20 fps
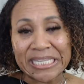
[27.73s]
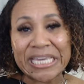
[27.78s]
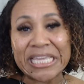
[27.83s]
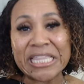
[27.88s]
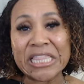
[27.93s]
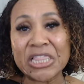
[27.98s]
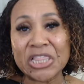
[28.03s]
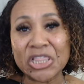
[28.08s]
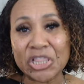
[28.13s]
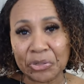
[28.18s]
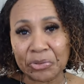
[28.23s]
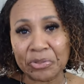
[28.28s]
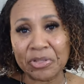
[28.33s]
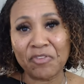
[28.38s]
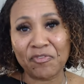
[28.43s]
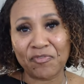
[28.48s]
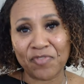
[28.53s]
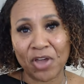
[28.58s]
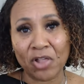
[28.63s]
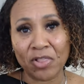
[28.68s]
it
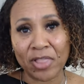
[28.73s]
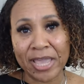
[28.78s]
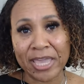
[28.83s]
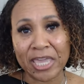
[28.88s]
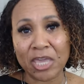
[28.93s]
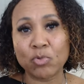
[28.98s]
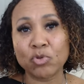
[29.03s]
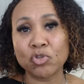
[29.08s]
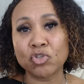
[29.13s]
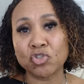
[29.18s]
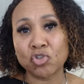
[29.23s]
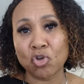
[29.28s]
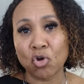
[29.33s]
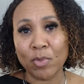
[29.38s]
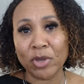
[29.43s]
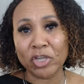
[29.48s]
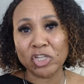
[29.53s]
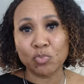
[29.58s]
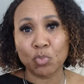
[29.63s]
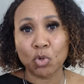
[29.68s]
literally felt like it was so
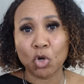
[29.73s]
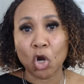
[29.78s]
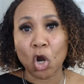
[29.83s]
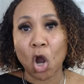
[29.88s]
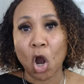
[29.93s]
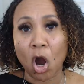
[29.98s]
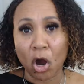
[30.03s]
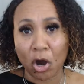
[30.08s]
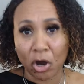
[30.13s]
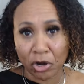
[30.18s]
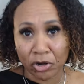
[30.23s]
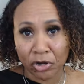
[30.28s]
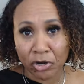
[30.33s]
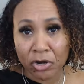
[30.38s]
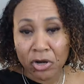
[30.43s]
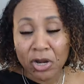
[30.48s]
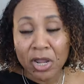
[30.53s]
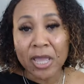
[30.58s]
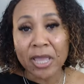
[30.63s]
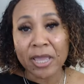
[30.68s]
much more
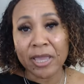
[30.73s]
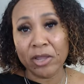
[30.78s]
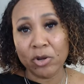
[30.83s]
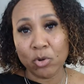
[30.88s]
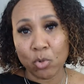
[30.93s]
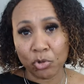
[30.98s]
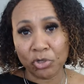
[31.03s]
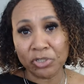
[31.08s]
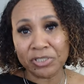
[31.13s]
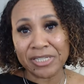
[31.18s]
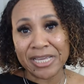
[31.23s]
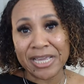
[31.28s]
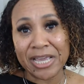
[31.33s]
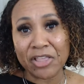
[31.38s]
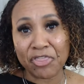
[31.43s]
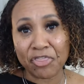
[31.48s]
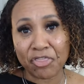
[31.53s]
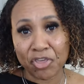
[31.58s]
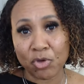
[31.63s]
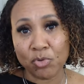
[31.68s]
harder in order to
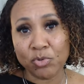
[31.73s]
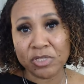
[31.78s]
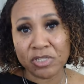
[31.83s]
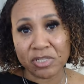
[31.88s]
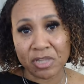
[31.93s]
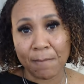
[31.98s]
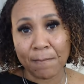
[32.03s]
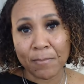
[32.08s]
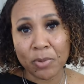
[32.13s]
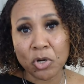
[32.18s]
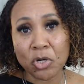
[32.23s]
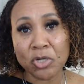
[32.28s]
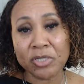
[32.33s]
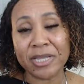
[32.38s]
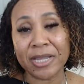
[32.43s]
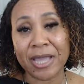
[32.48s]
hit those numbers.